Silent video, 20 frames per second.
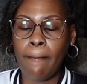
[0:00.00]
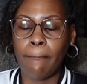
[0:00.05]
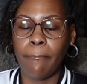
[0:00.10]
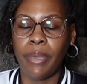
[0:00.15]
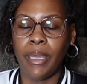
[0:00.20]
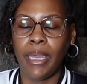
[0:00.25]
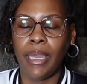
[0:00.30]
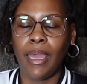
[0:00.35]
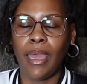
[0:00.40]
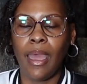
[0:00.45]

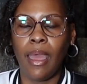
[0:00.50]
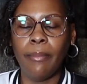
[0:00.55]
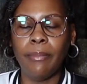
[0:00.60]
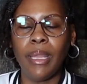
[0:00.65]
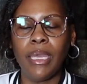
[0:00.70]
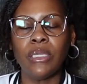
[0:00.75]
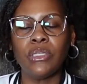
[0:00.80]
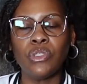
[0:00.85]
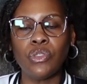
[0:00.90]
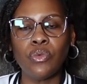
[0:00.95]
but I'm
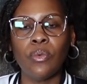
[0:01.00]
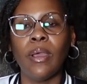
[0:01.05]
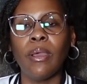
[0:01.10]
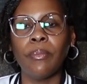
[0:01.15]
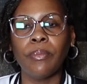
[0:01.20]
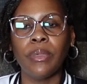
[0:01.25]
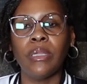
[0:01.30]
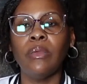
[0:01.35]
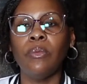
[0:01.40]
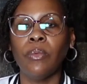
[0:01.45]
like, do I
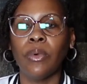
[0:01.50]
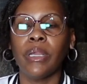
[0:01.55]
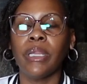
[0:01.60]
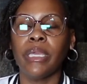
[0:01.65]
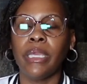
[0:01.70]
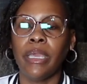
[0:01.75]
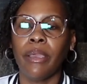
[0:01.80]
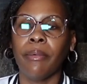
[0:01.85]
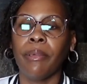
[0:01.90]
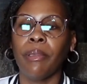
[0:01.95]
really want to
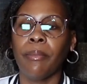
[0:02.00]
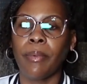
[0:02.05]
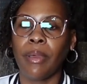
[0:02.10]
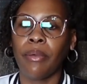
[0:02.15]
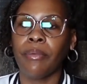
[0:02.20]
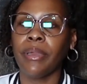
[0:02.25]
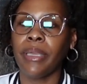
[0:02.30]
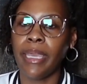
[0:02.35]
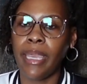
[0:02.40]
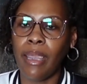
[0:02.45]
carry
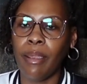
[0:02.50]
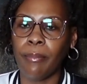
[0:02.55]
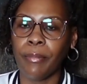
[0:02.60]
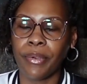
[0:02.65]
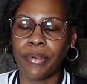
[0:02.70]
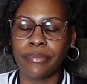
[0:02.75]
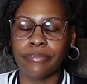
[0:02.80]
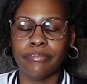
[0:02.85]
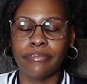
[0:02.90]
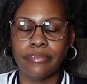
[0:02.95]
around a camera?